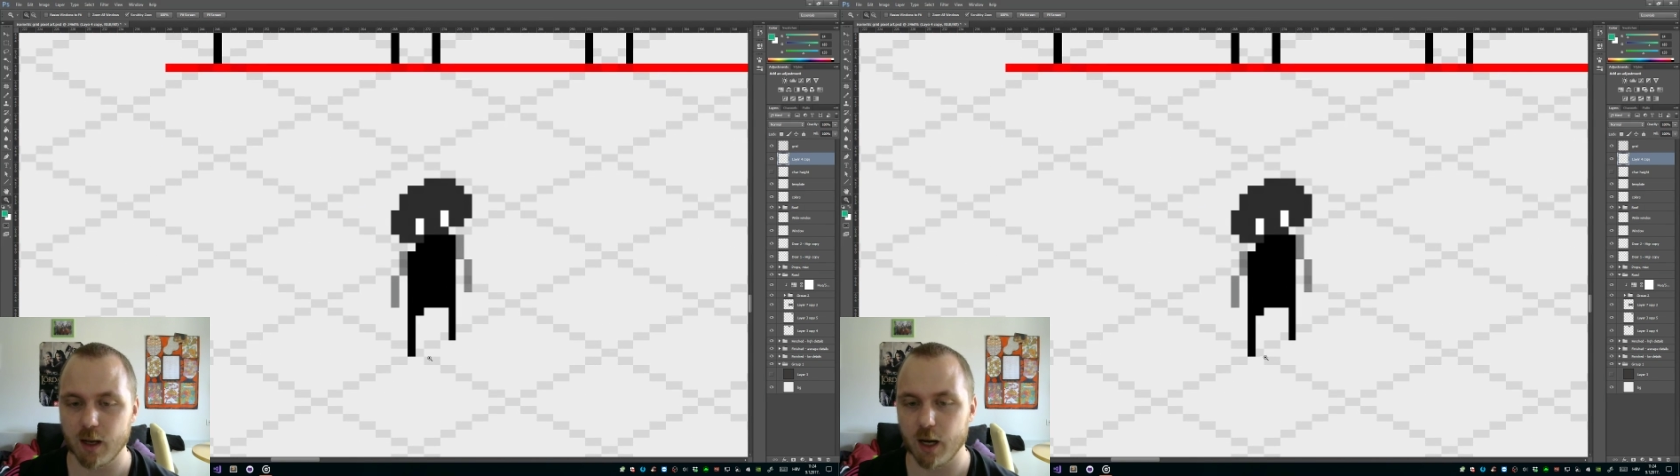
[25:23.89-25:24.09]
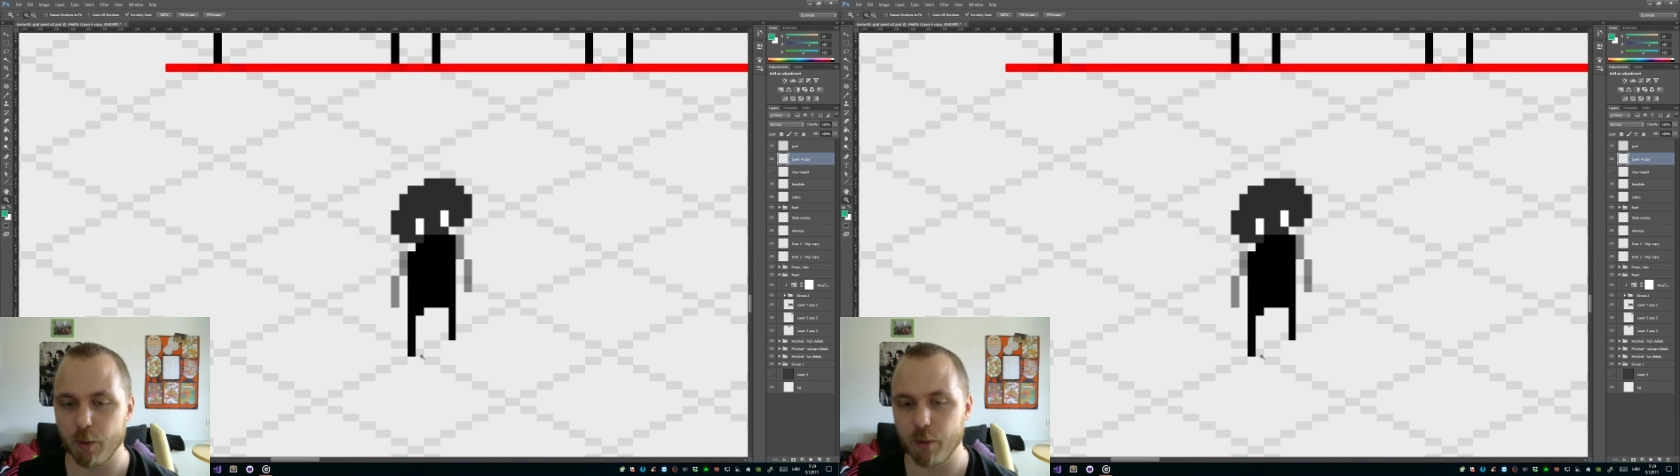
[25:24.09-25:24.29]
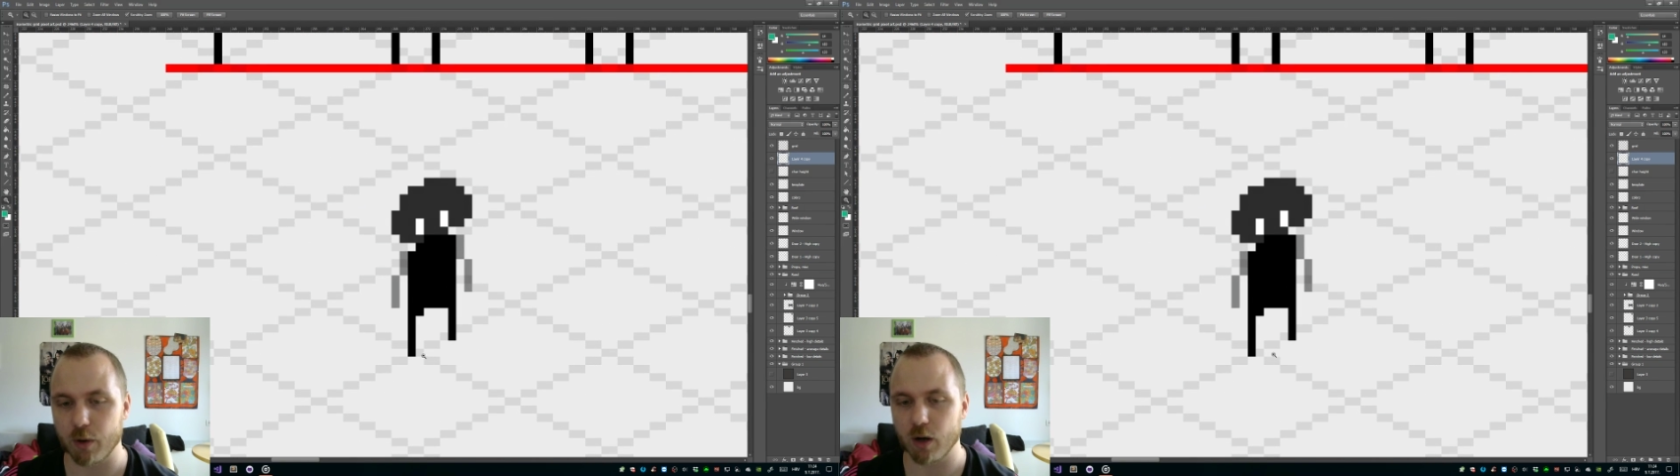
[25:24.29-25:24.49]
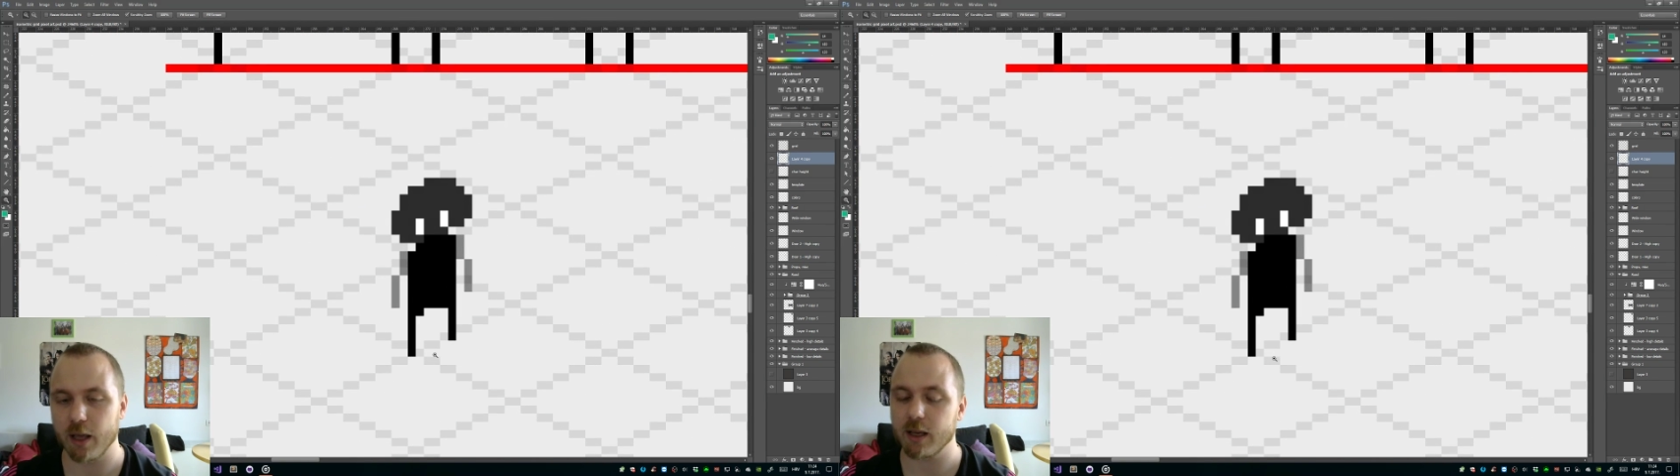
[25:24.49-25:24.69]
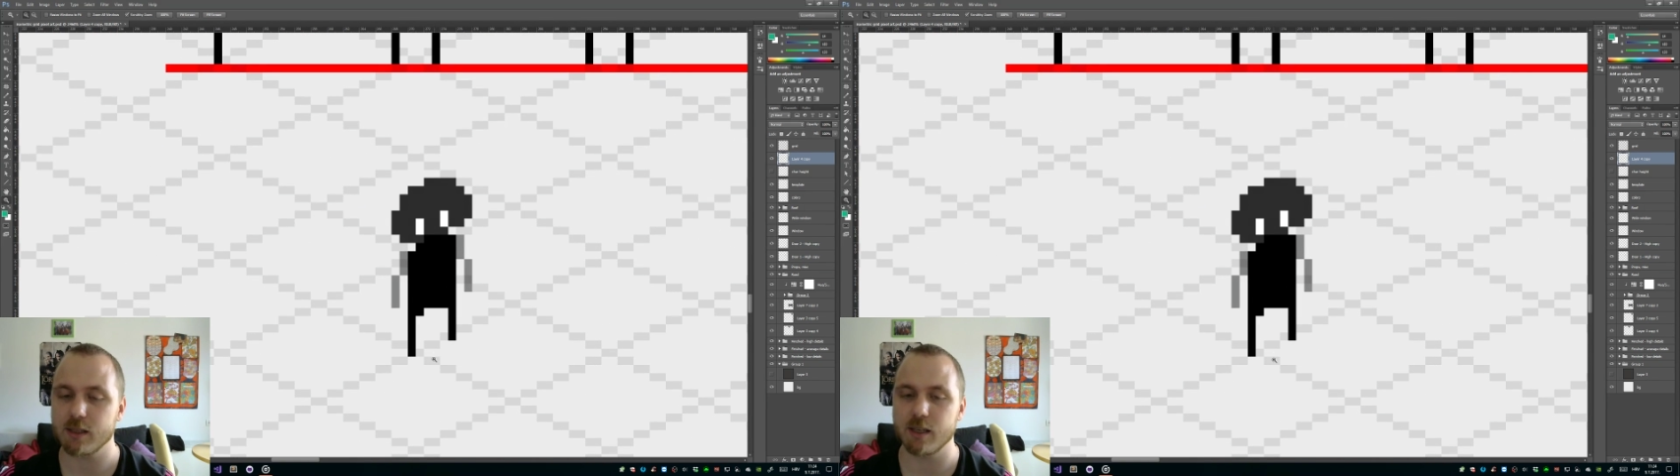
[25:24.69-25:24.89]
However,
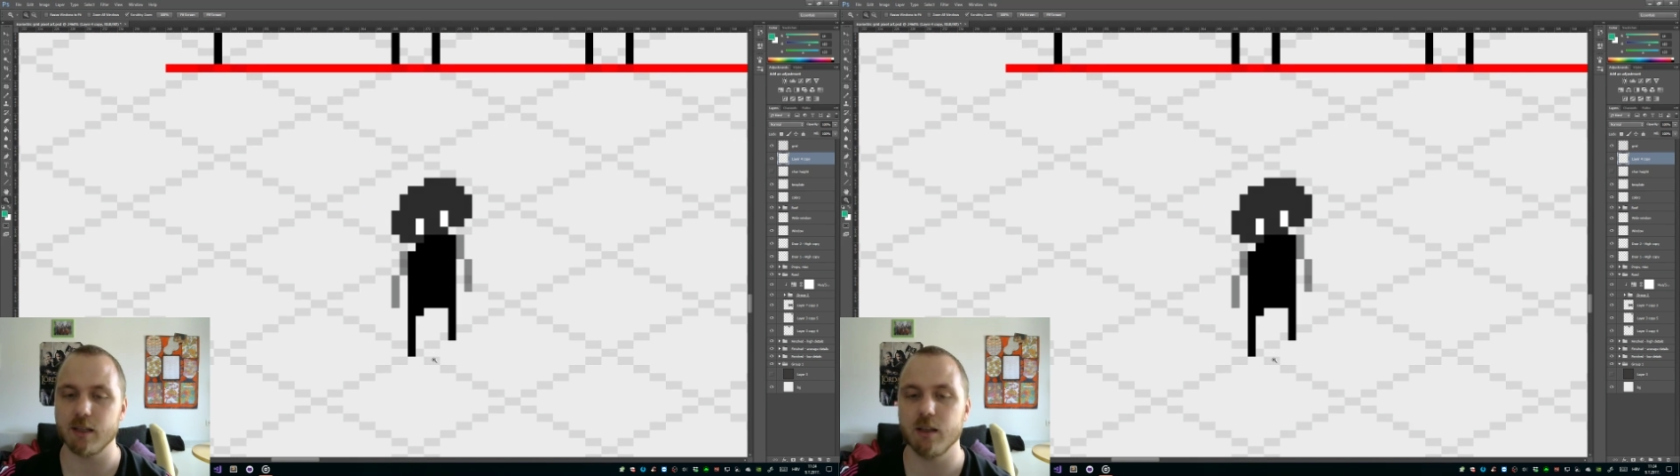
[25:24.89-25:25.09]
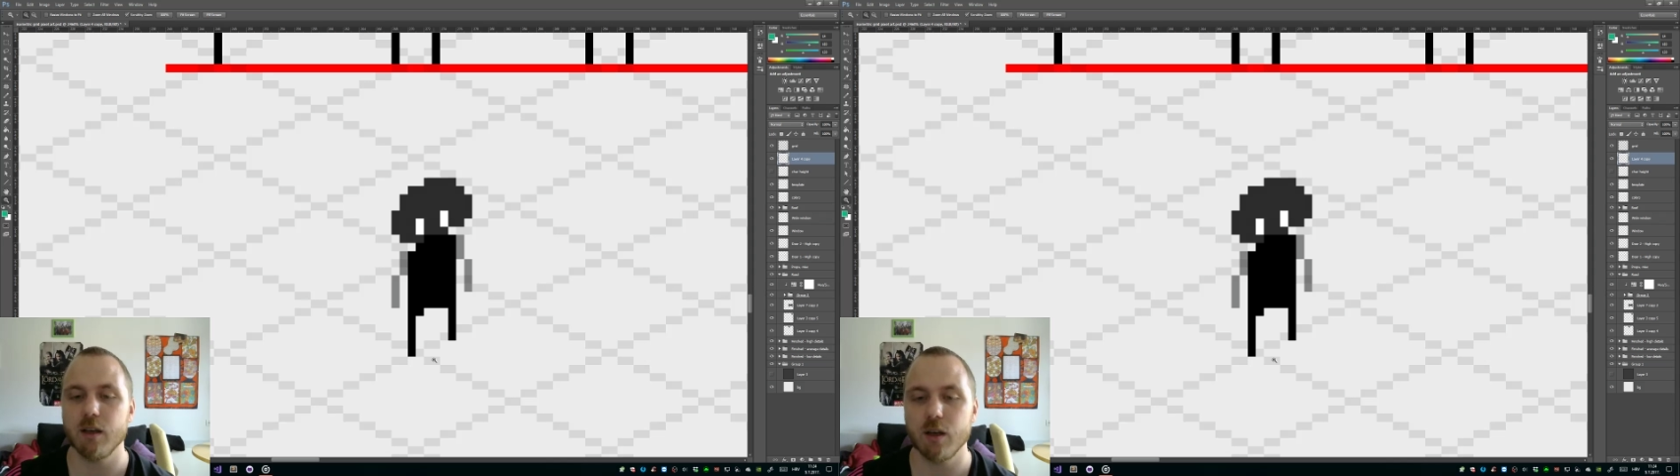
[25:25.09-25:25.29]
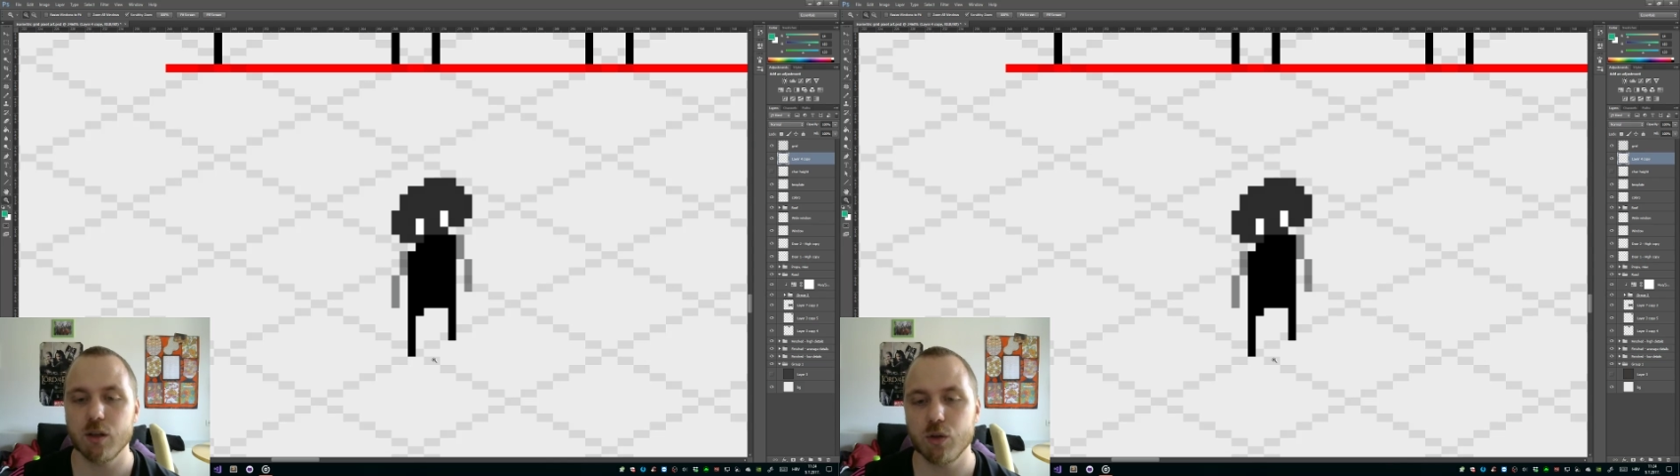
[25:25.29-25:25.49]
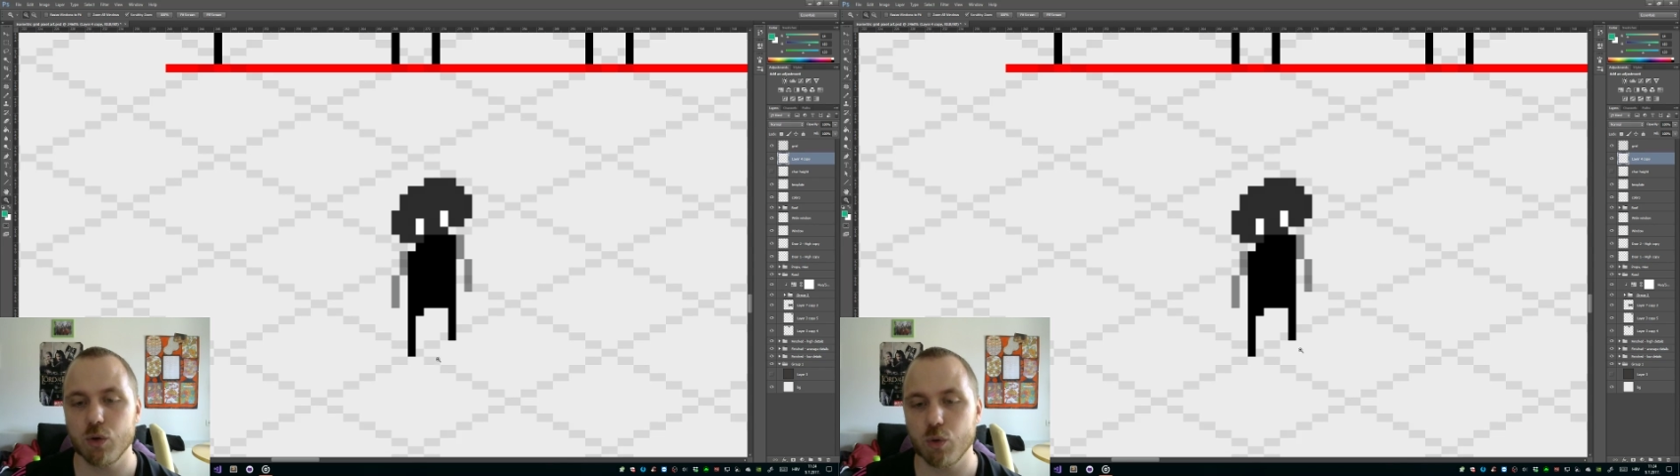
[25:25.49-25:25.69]
like I said, 2